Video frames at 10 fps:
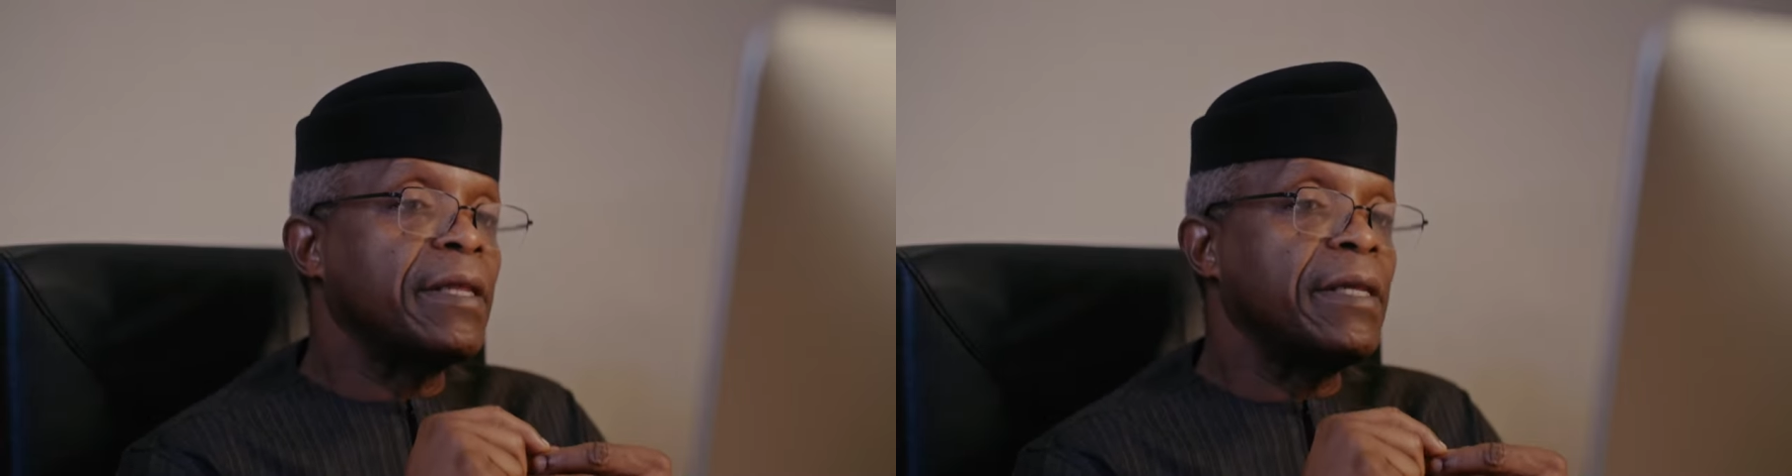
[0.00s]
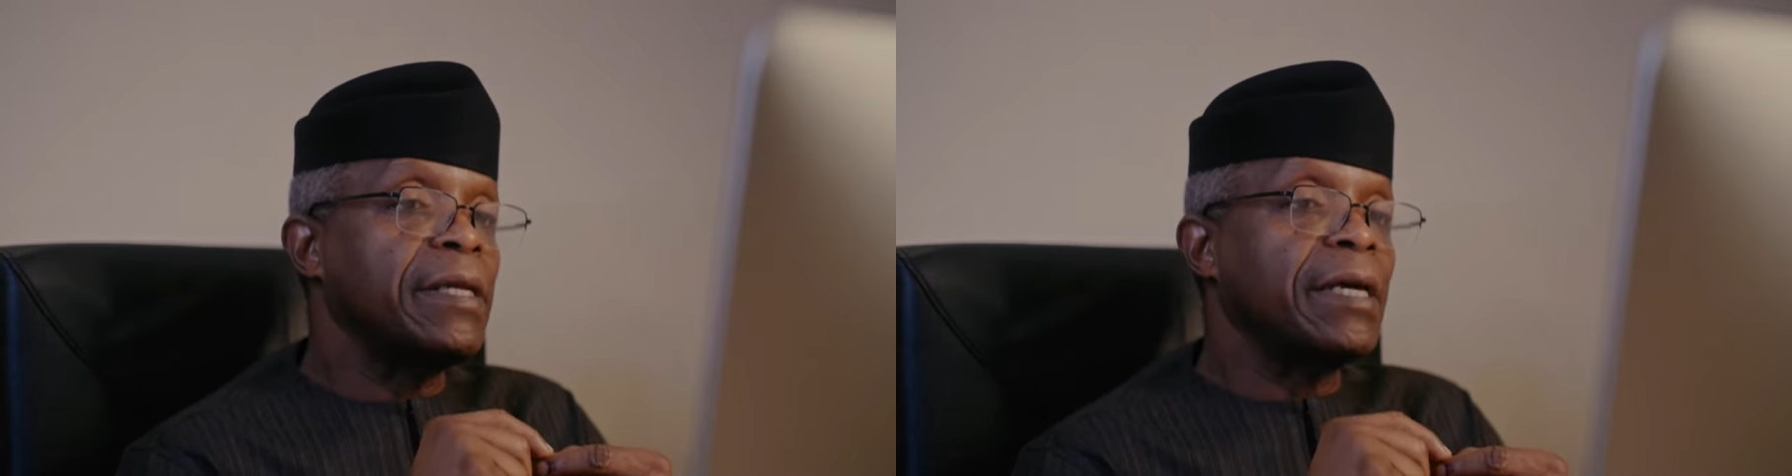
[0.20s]

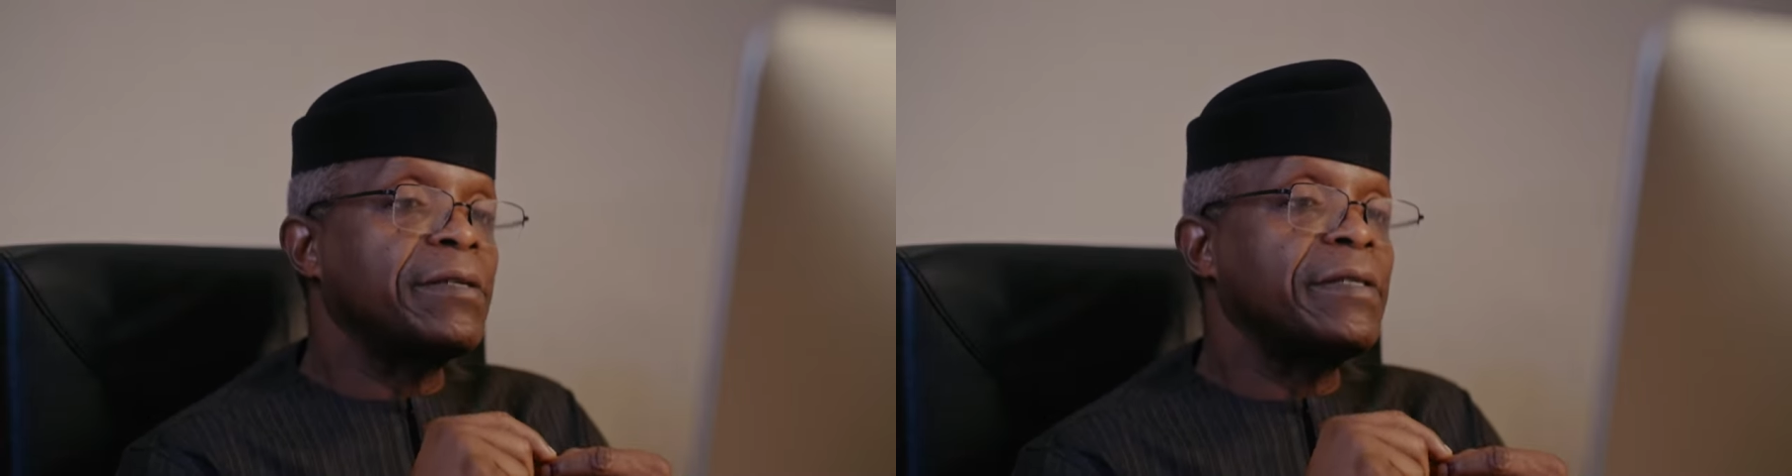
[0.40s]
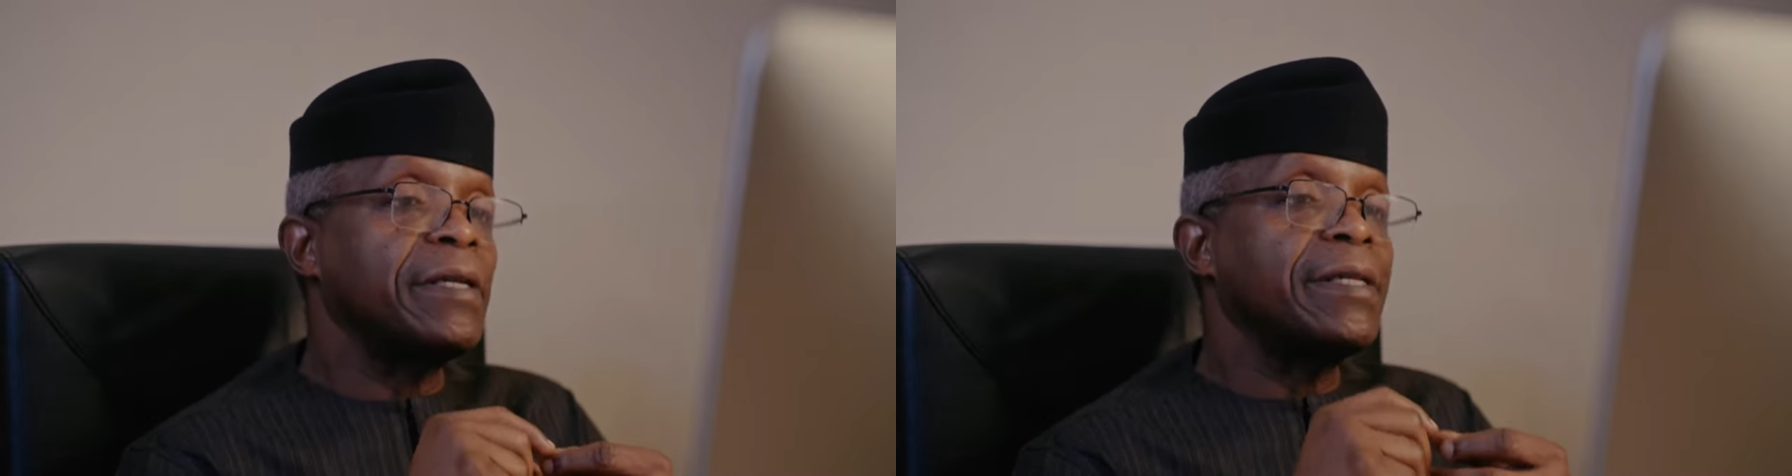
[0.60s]
the
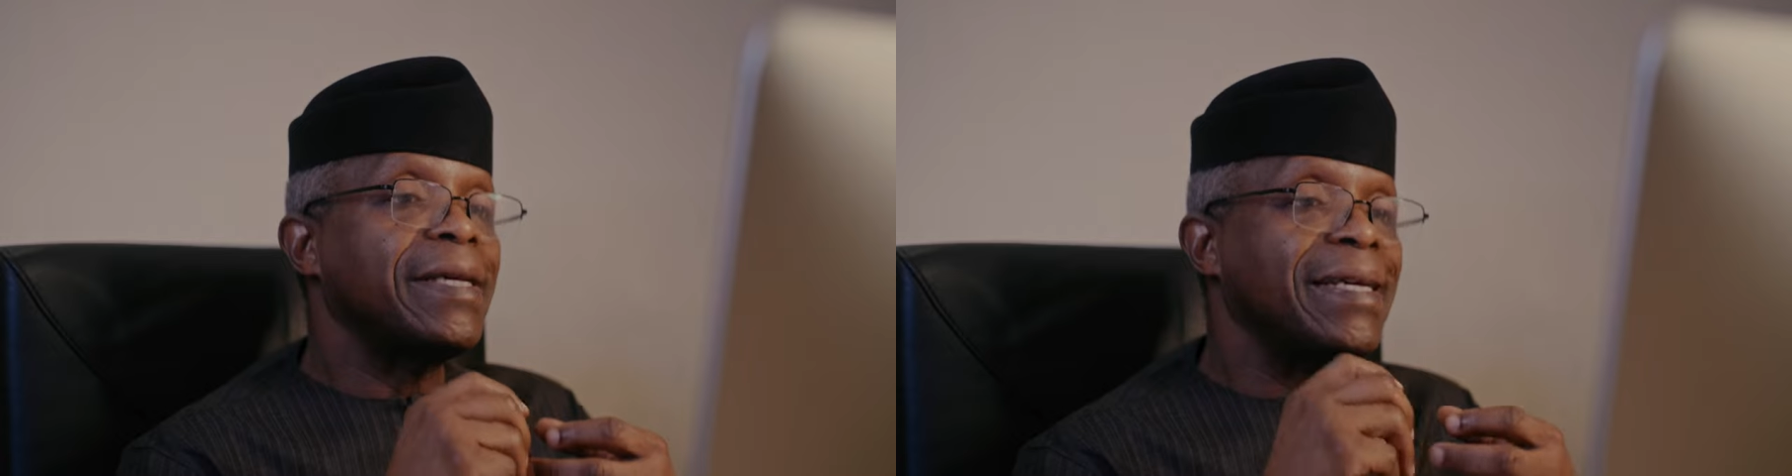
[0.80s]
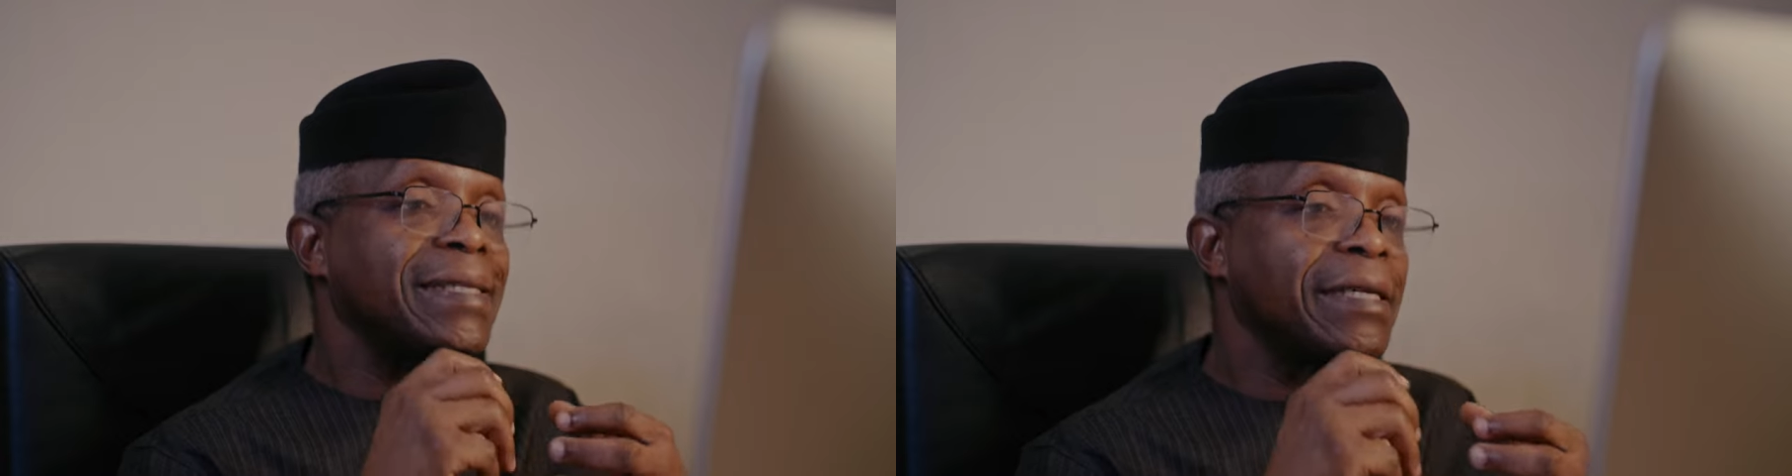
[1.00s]

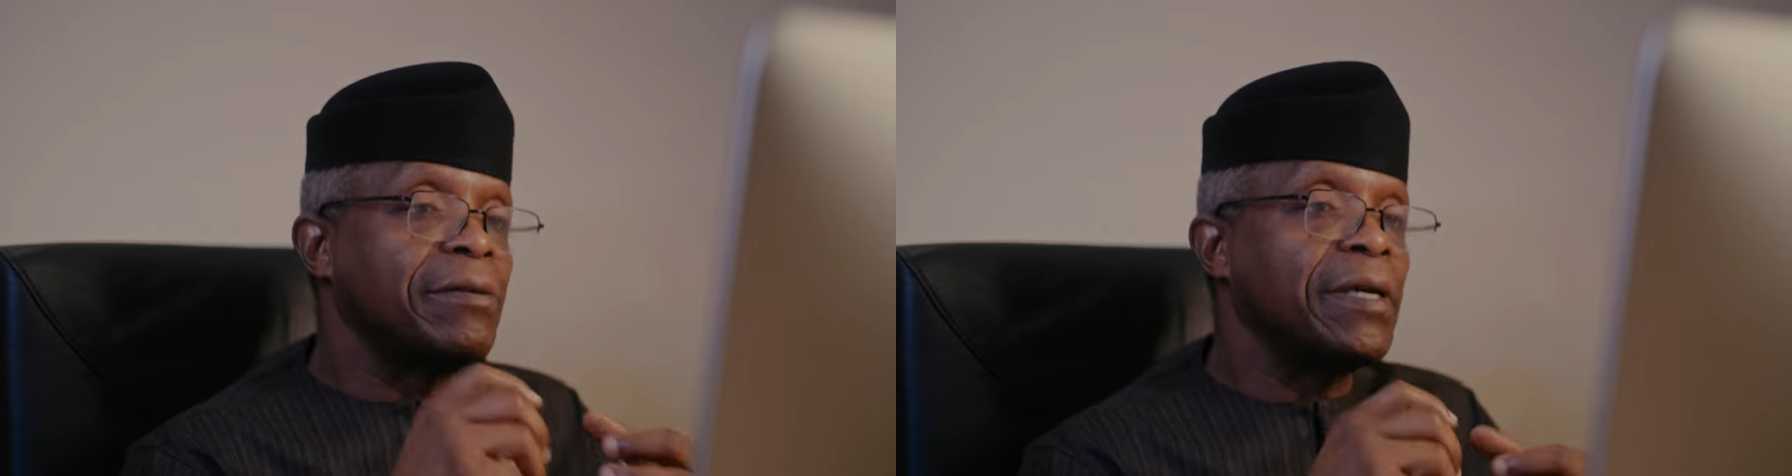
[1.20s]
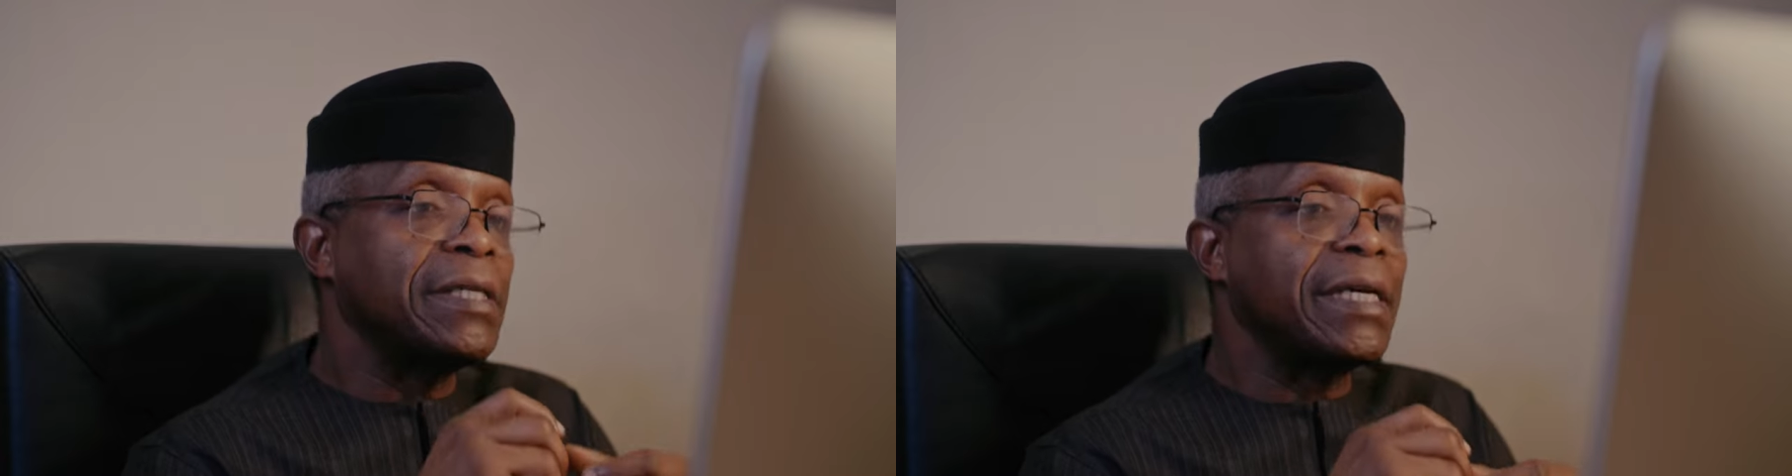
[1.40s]
National
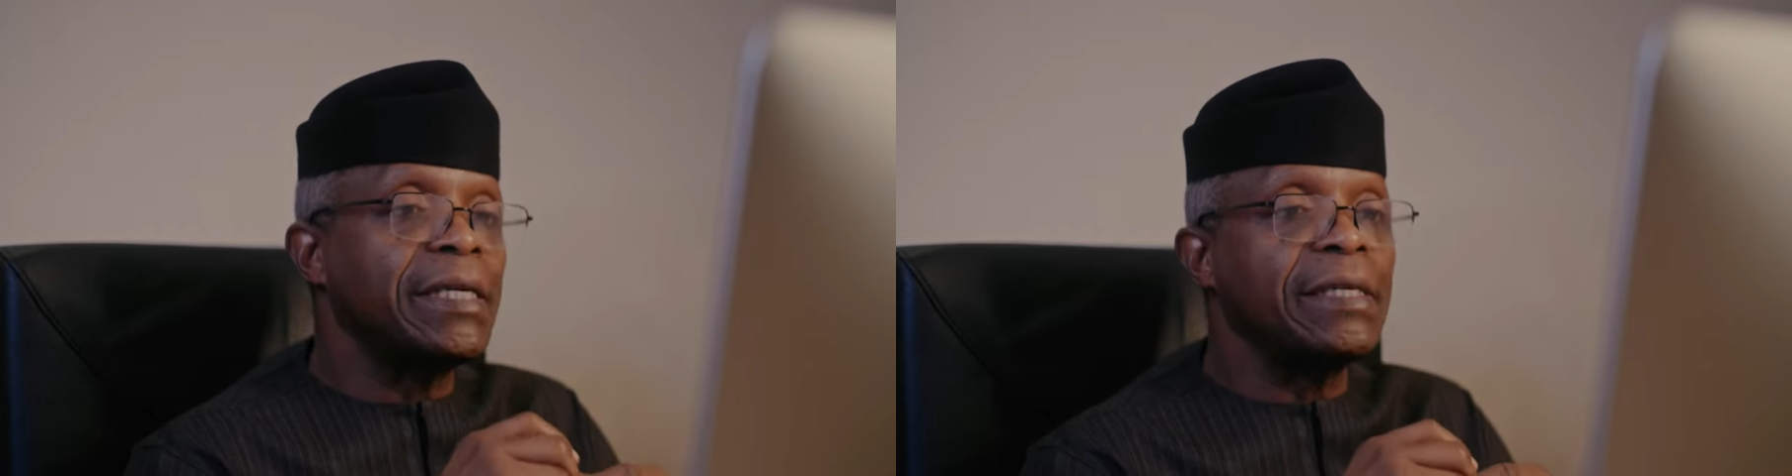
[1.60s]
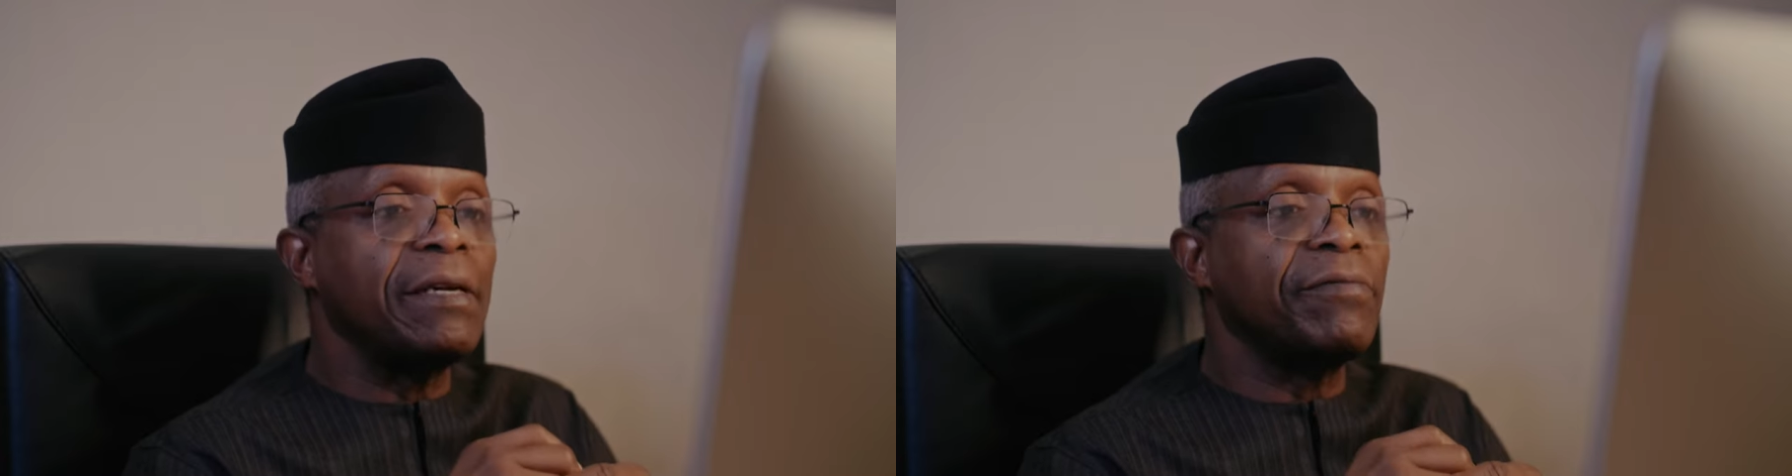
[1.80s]
Integrated